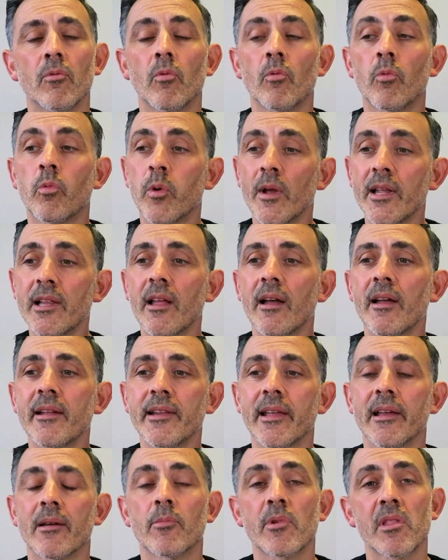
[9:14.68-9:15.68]
We
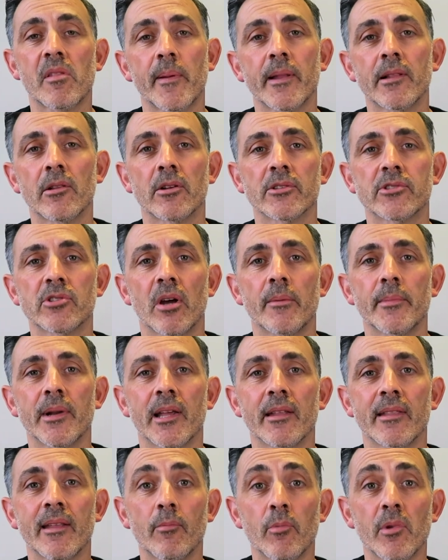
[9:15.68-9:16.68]
learn it and we spend a lot of time on
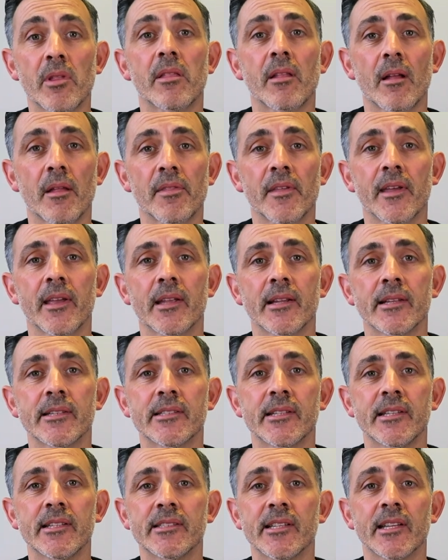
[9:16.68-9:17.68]
it, and then we start thinking
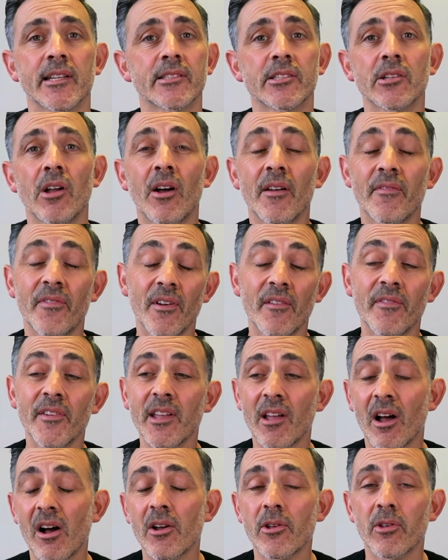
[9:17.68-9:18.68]
it's easy. It's not. I, I
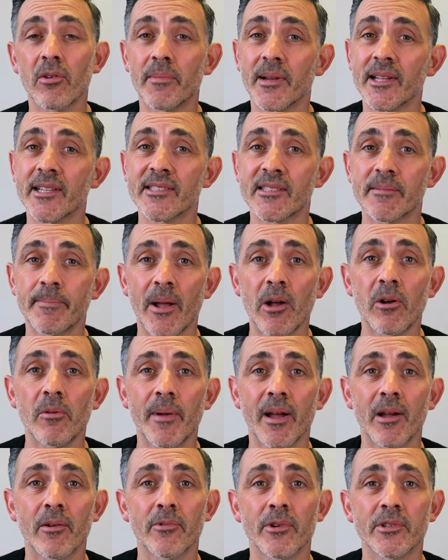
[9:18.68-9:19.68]
think arguably a
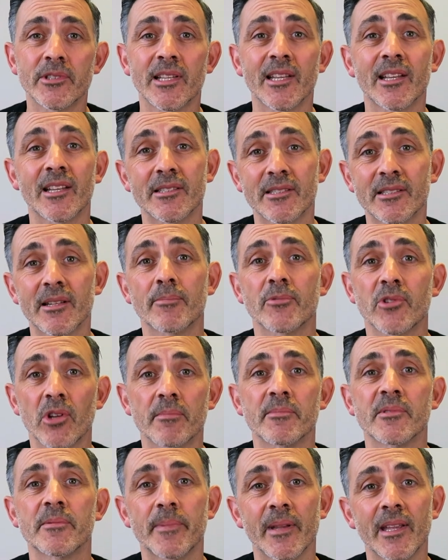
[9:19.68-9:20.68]
spellbound routine can
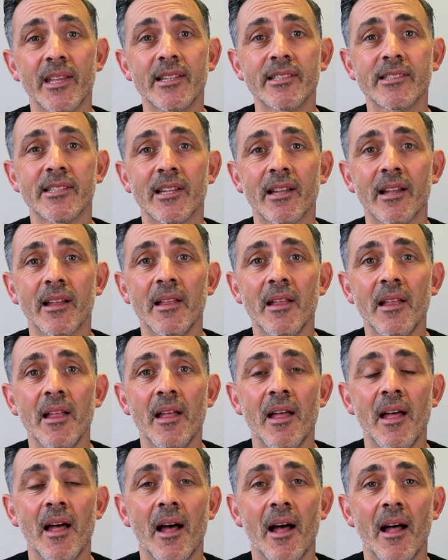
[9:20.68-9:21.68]
sometimes be easier.
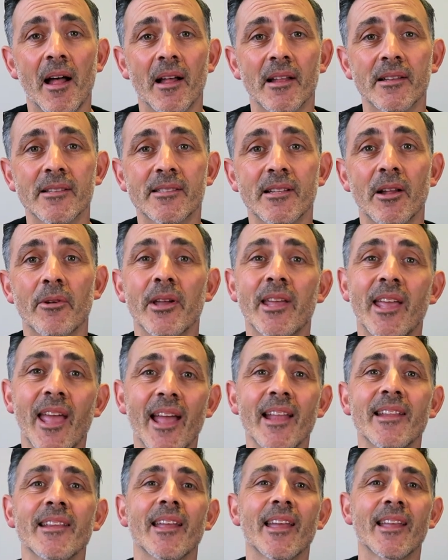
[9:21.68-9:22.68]
Uh, so
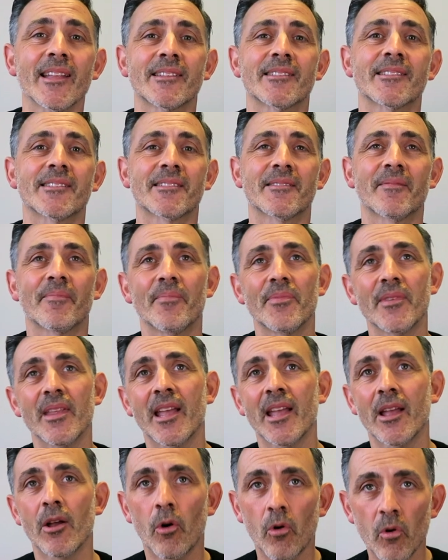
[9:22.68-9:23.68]
again, it's,
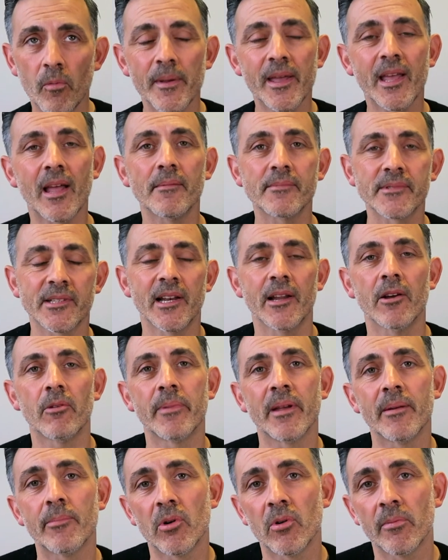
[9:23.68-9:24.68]
it all becomes a little
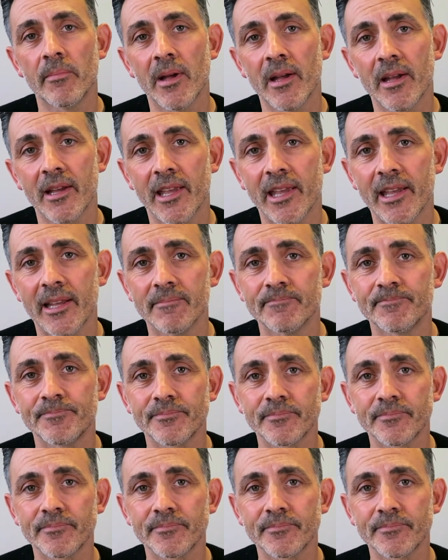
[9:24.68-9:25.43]
bit more murky.